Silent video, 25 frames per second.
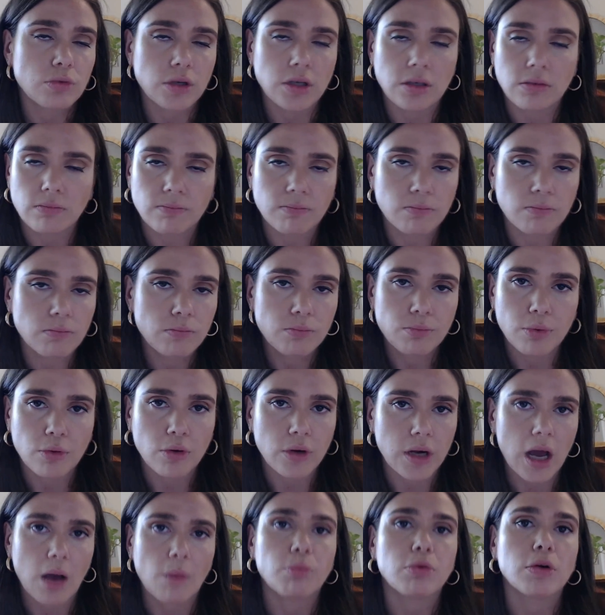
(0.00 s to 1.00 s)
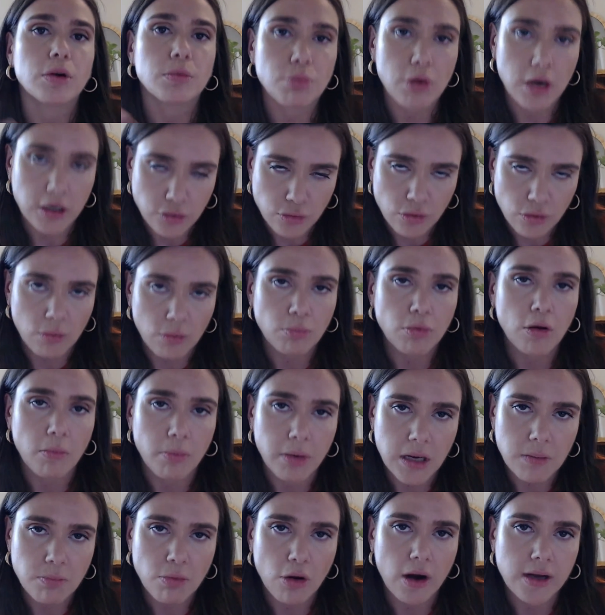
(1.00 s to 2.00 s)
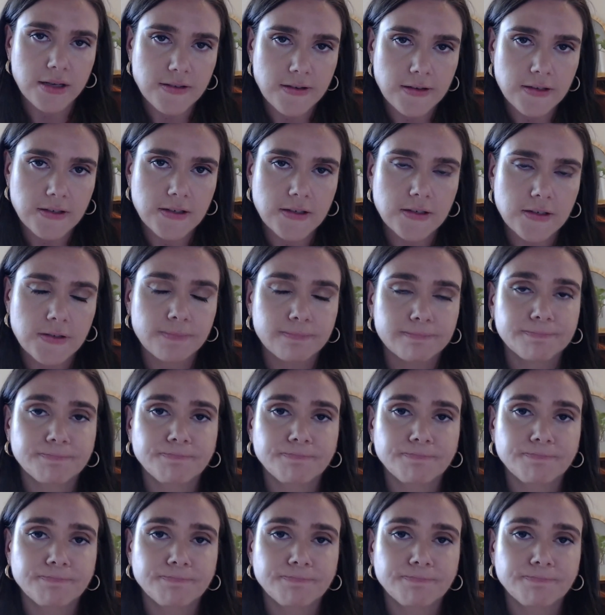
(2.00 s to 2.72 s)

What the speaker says: would put upward pressure on property prices.